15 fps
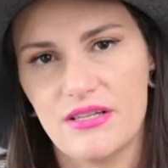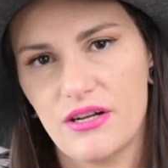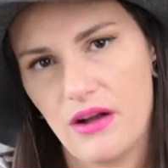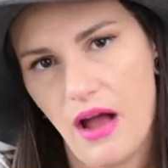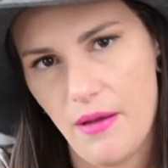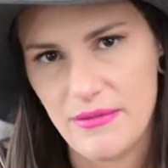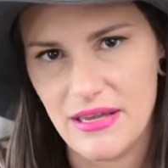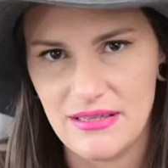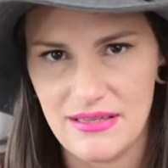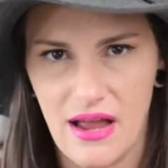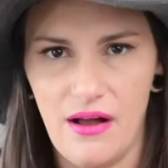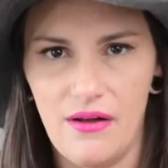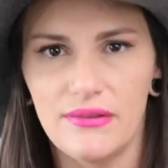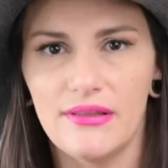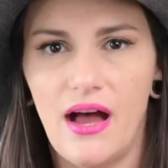they're coming
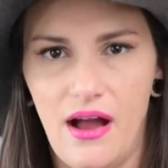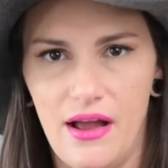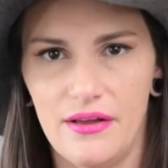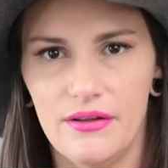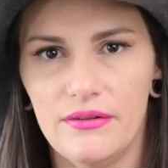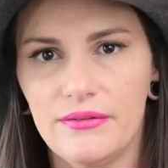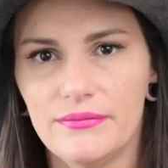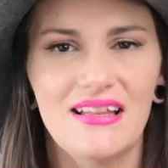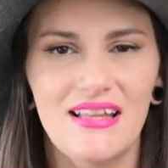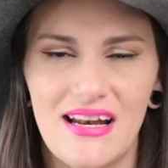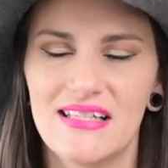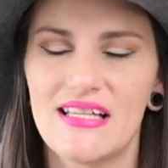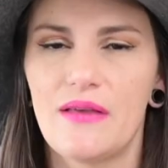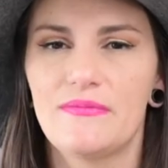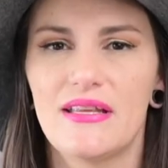down the aisle. A
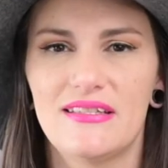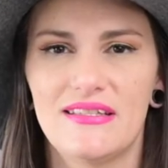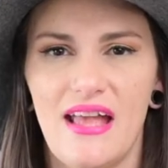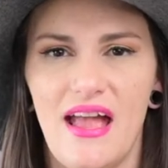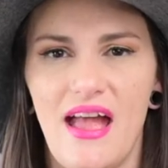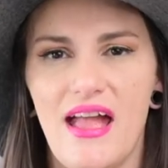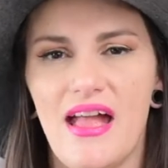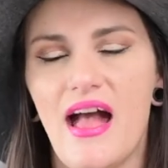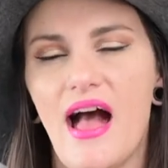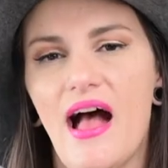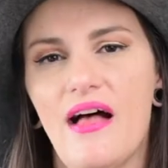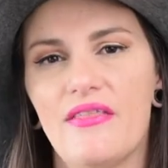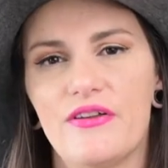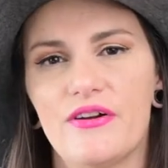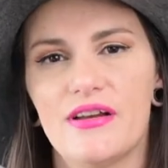lot of times I stay
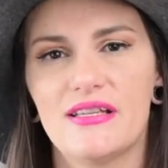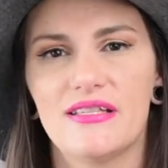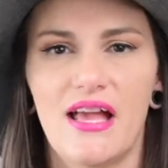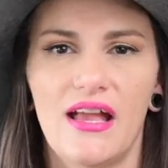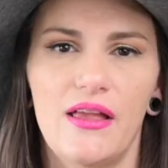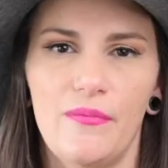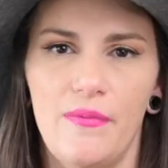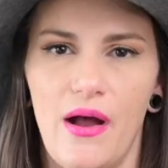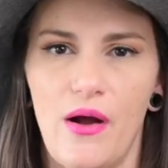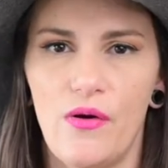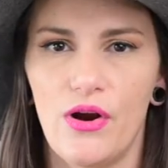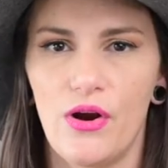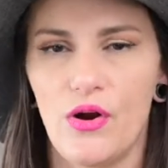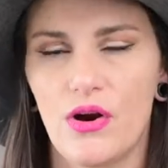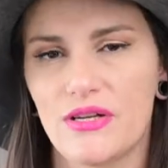at 32nd
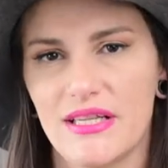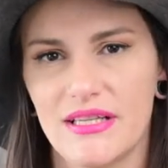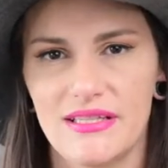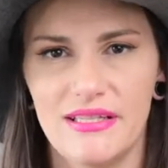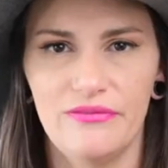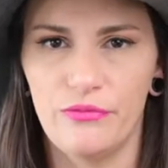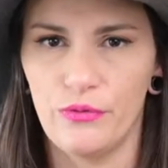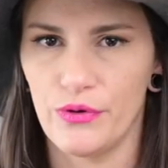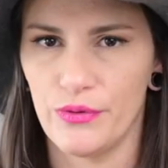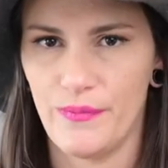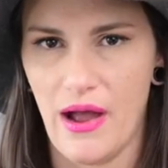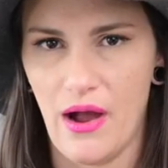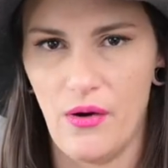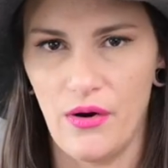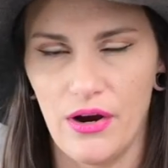power or 64th
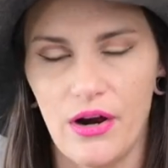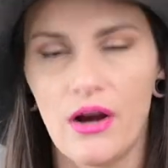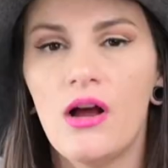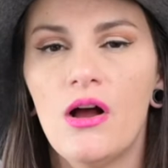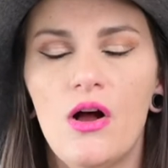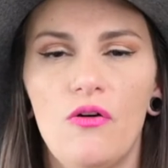power